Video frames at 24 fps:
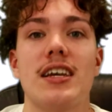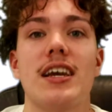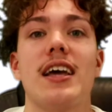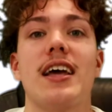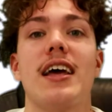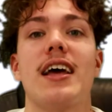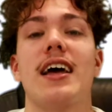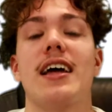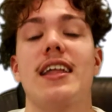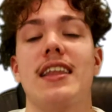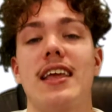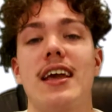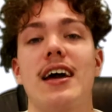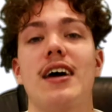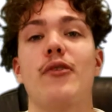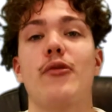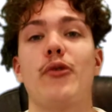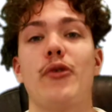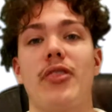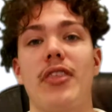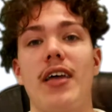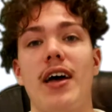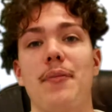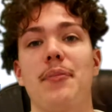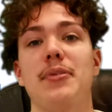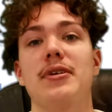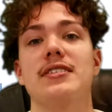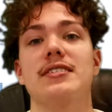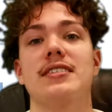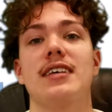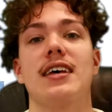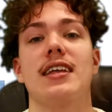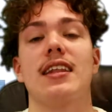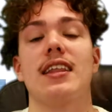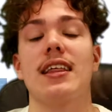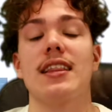And yeah, with that being
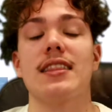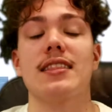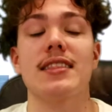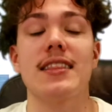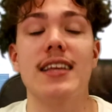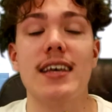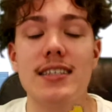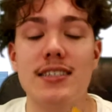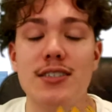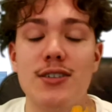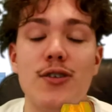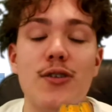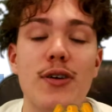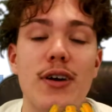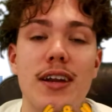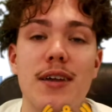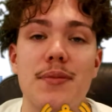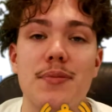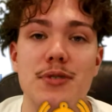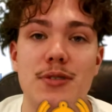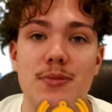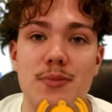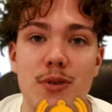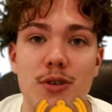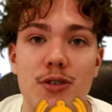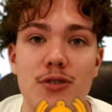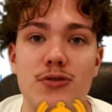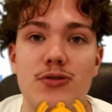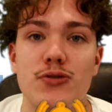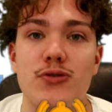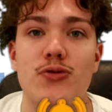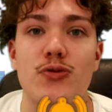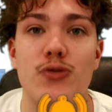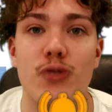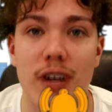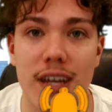said, let's go hit up some malls
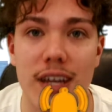right